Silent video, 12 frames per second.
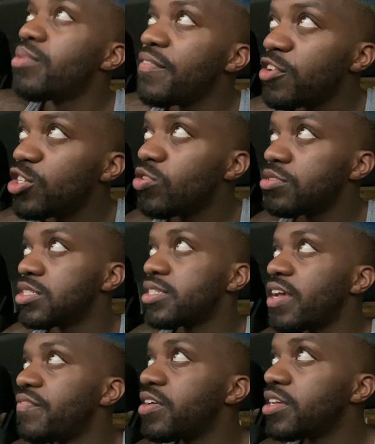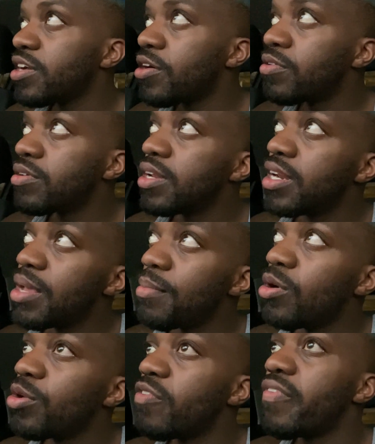button if you enjoyed this type of video. Let me
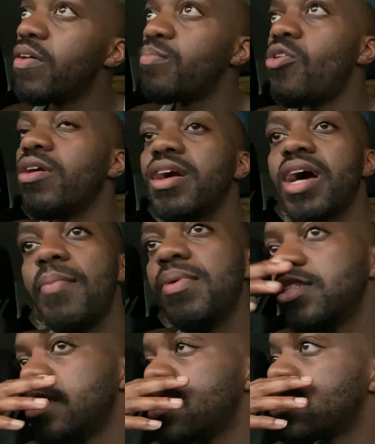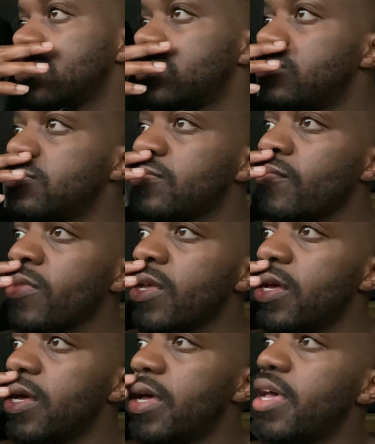know your favorite part in the comment section.
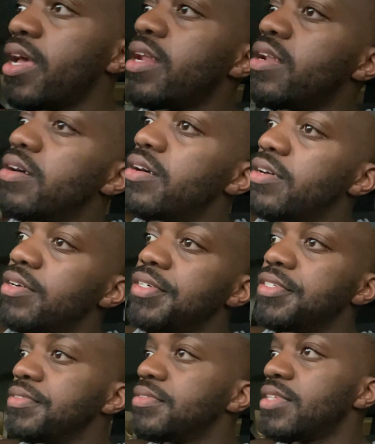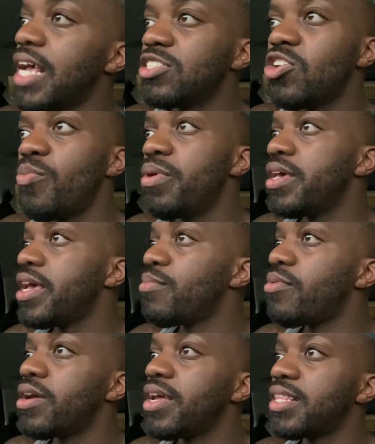And uh, that's gonna be it,
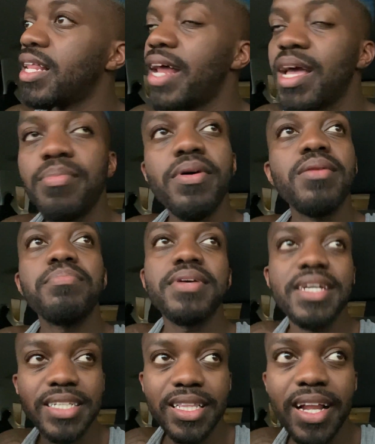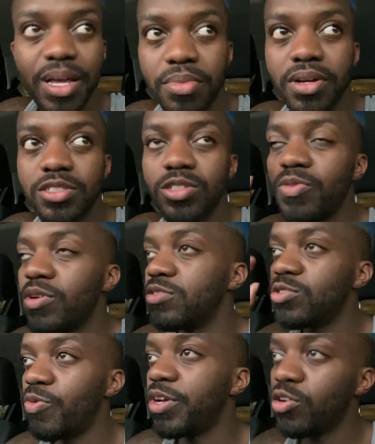bruh. Hit the like button. Please hit the like button so we
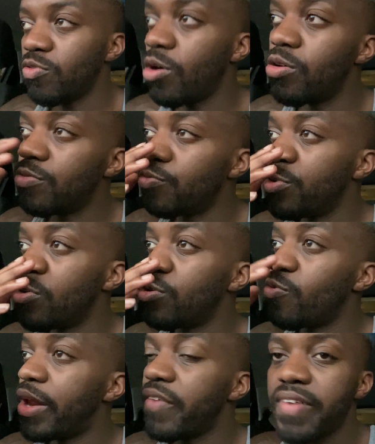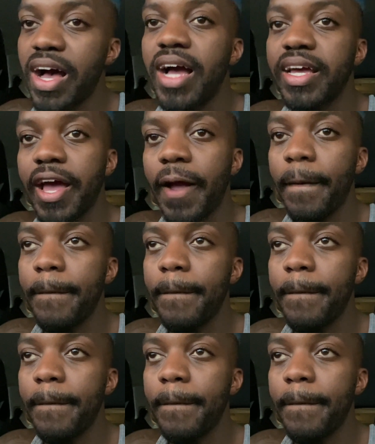so we can grow. We're on the way to five K